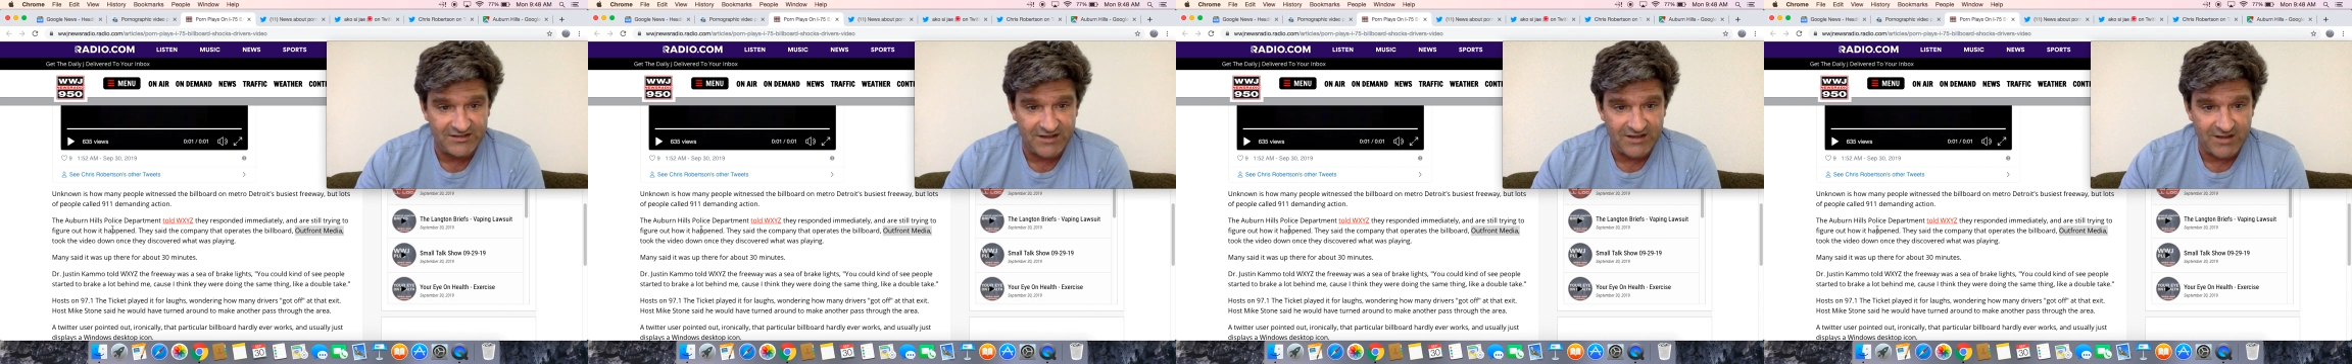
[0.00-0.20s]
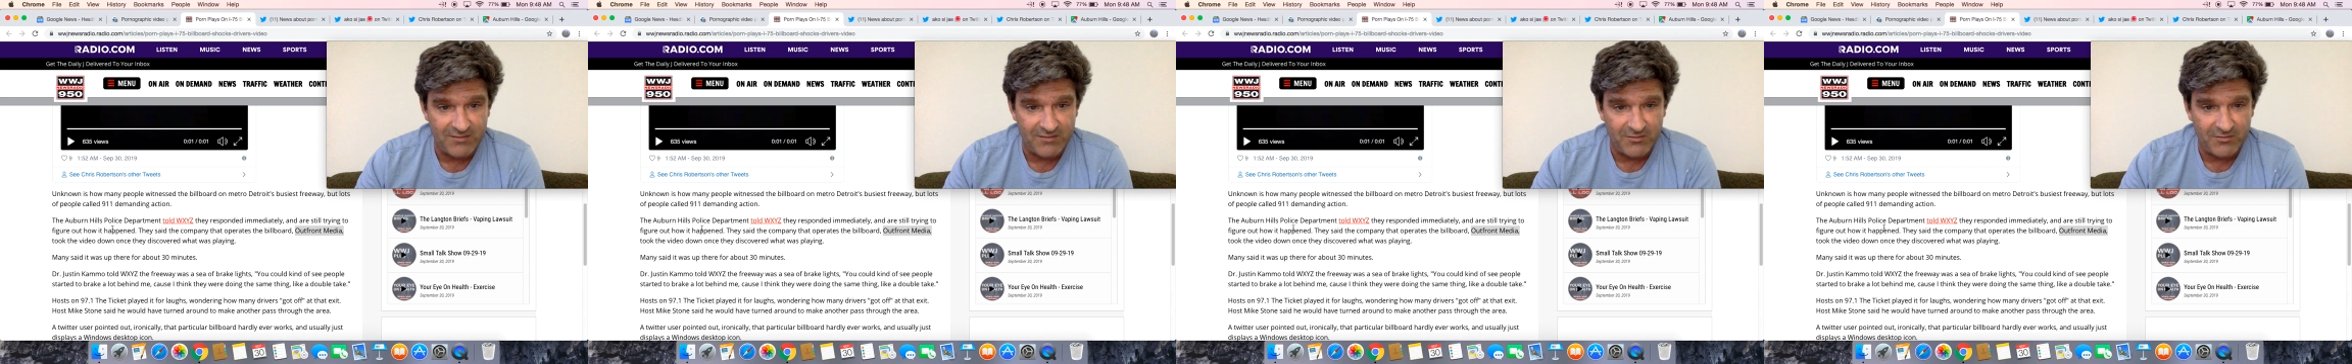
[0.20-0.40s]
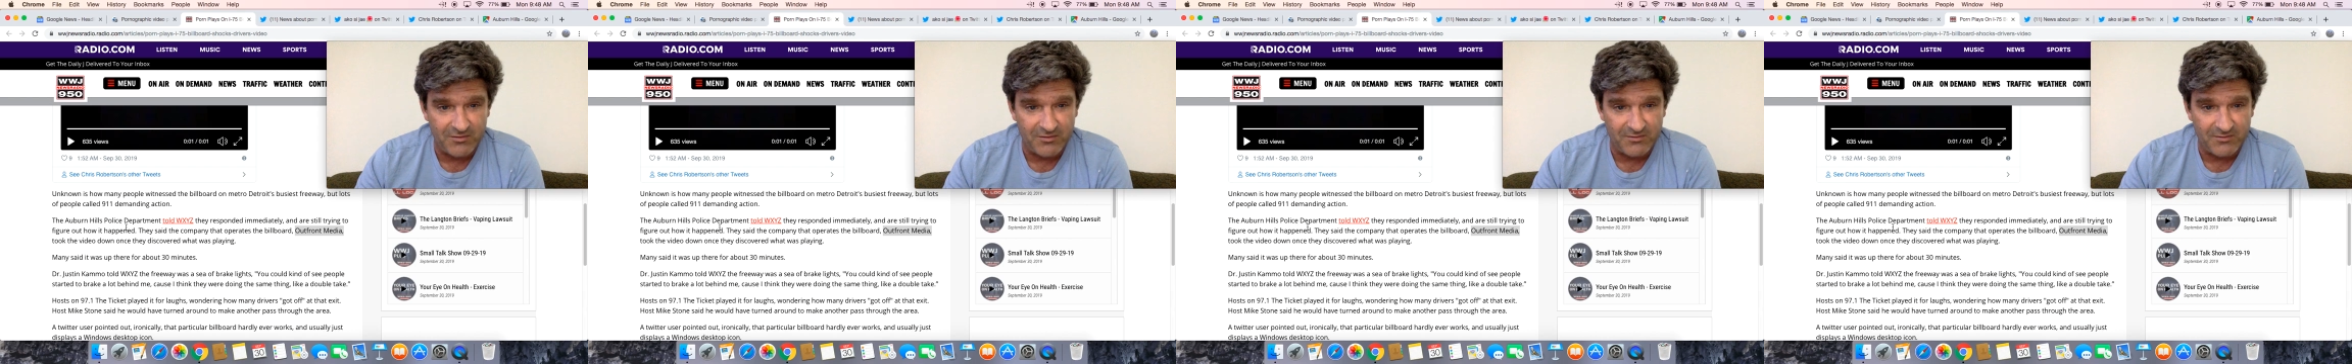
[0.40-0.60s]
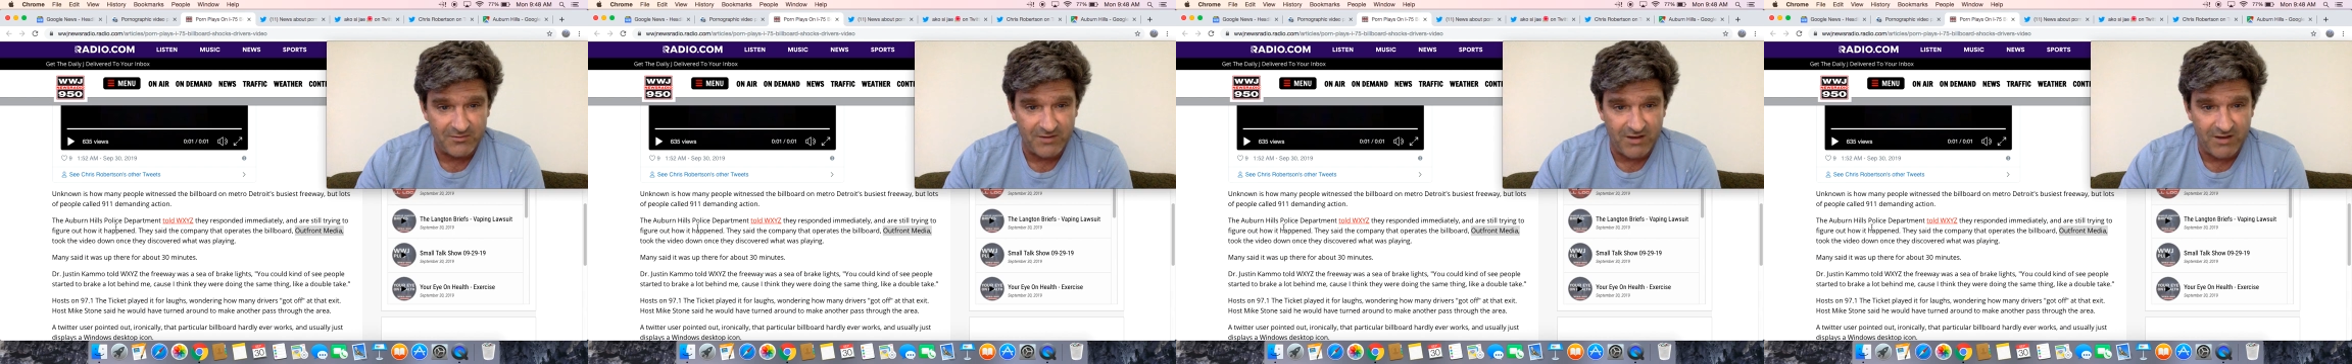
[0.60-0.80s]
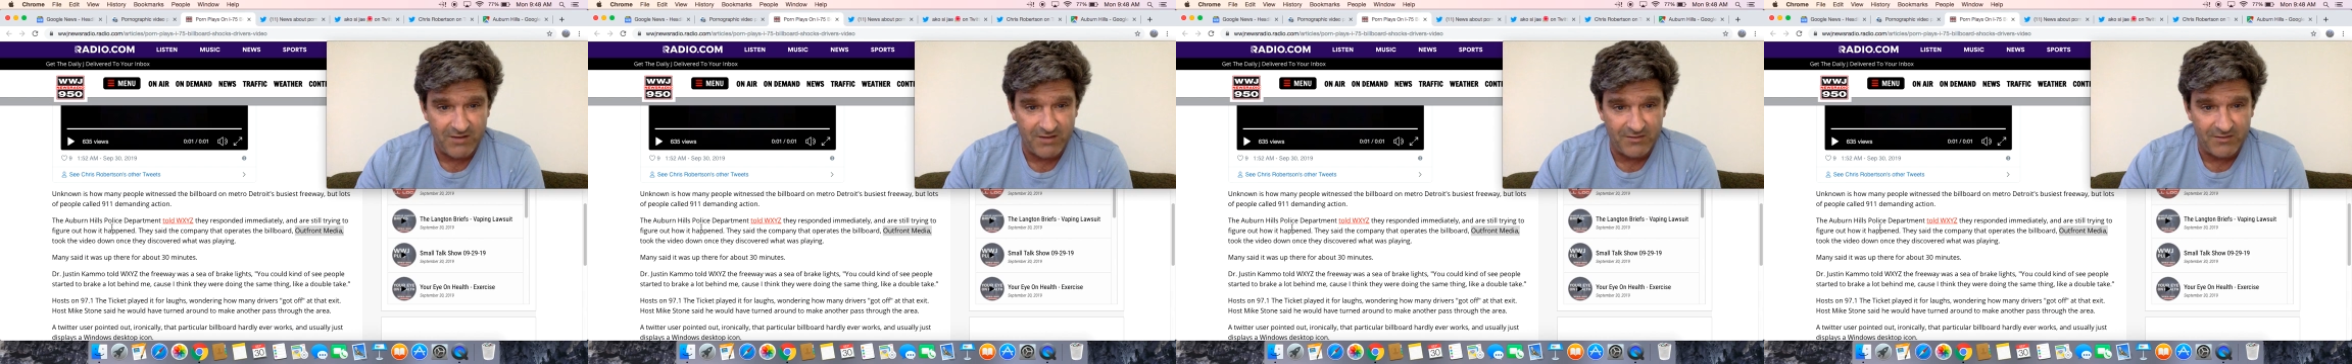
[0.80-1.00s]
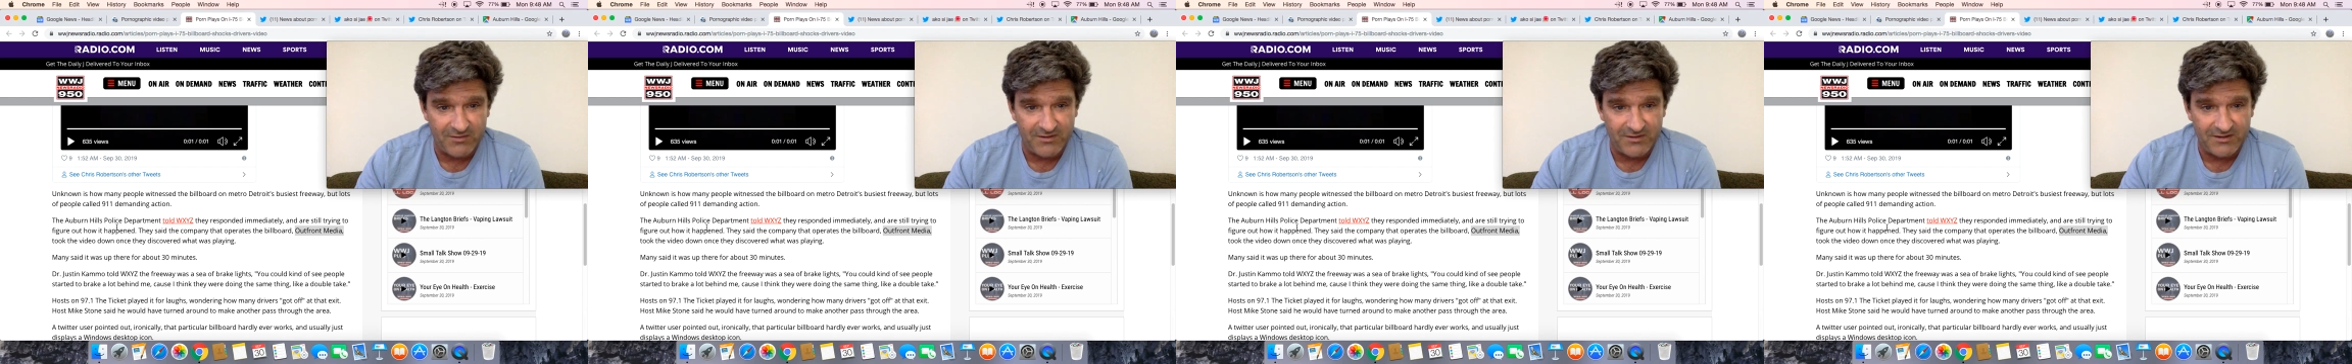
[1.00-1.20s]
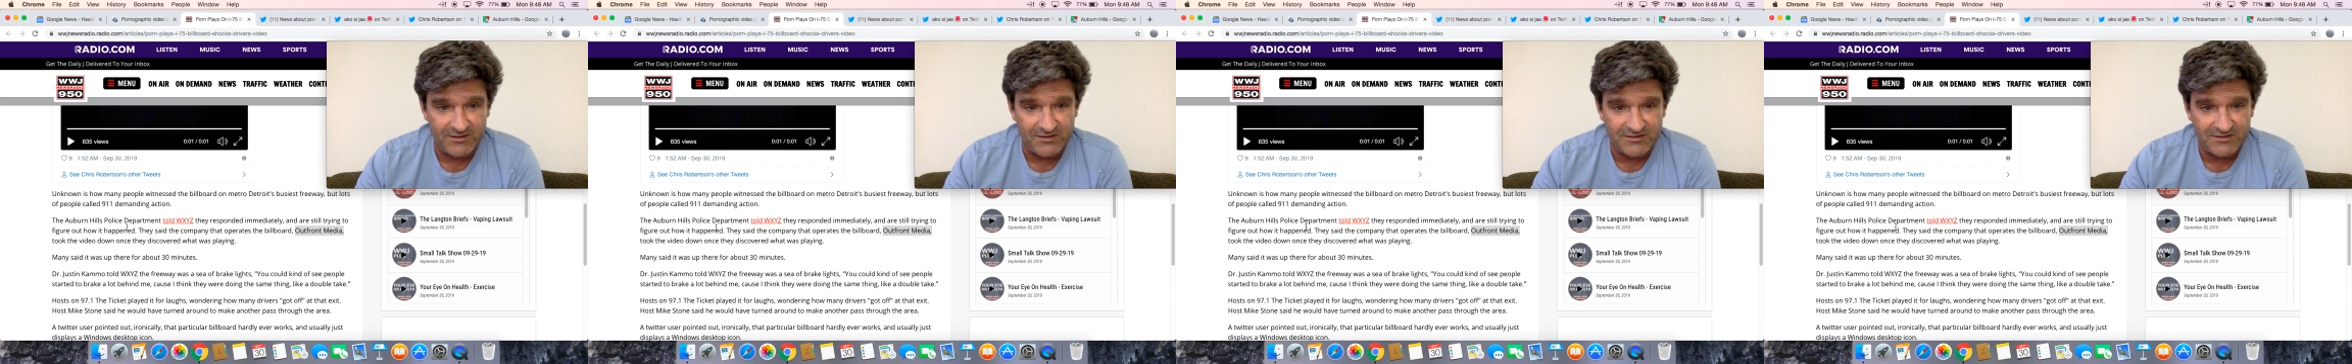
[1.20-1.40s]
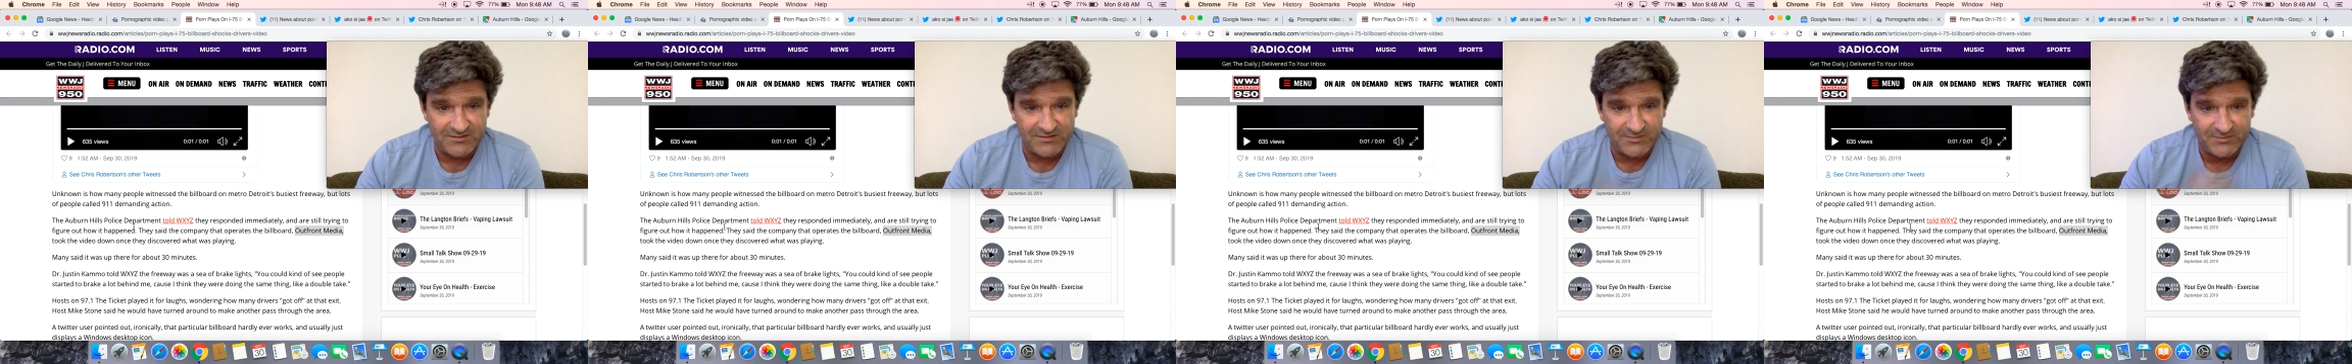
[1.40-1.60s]
The Auburn Auburn
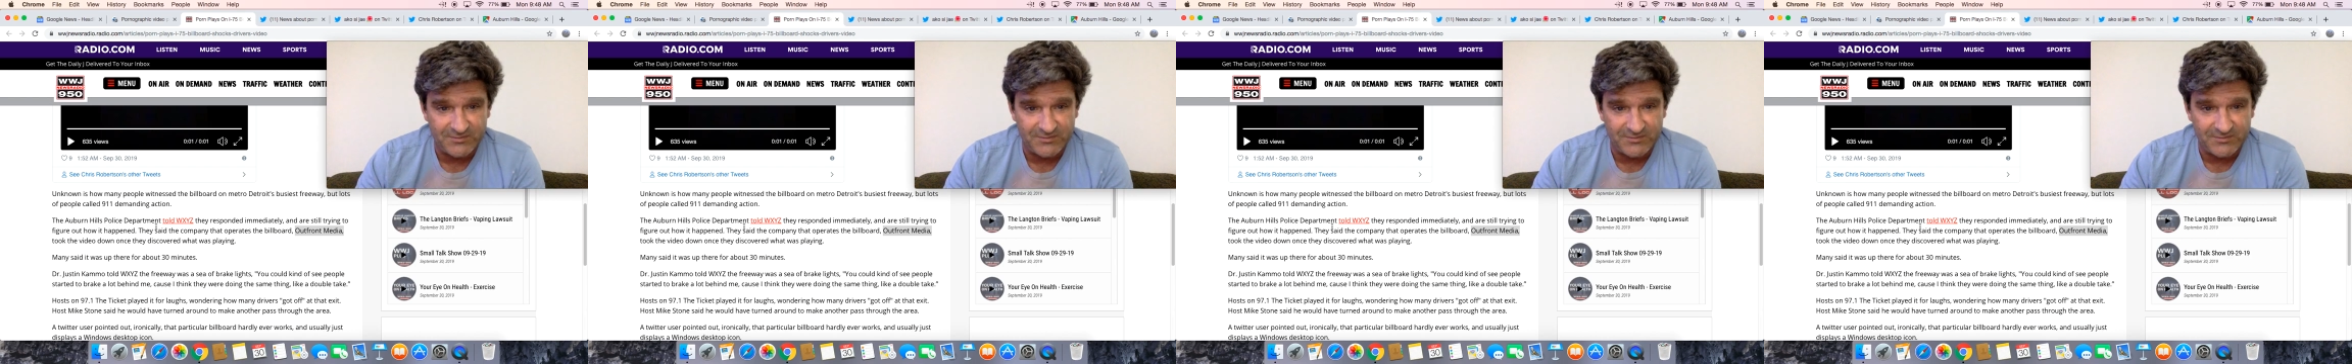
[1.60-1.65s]
Hills